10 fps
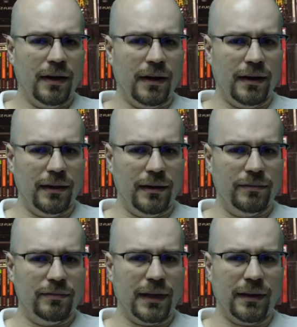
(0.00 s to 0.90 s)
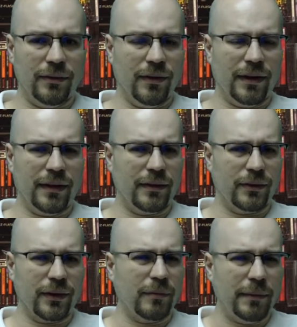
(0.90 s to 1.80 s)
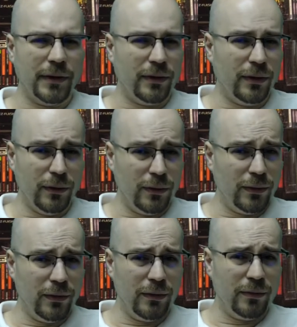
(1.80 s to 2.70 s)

I think there's like maybe 2,